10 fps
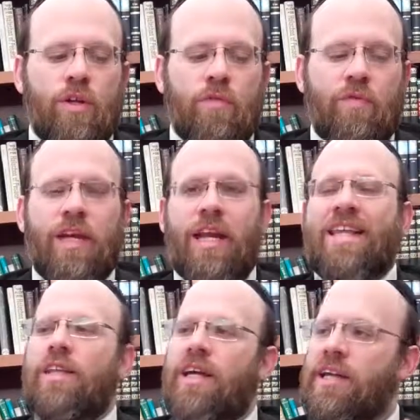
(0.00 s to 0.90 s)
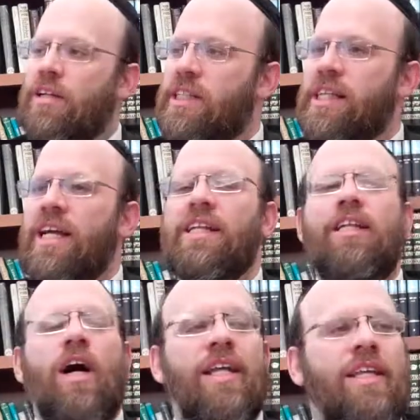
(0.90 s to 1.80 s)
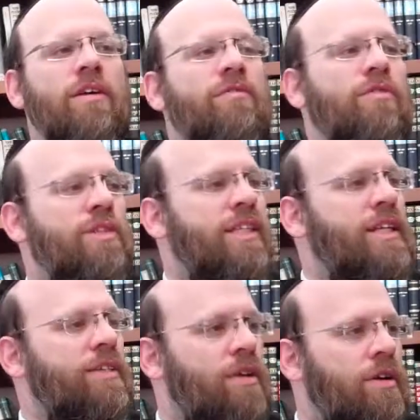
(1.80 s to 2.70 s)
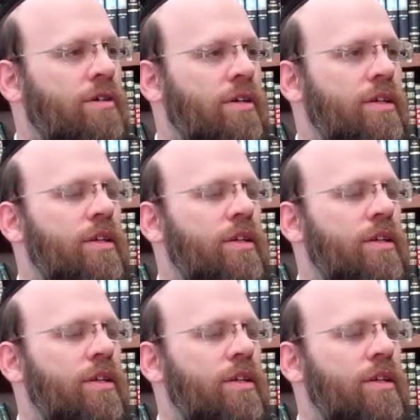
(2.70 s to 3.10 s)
Forget. And the chinuch says the idea of lo sitar,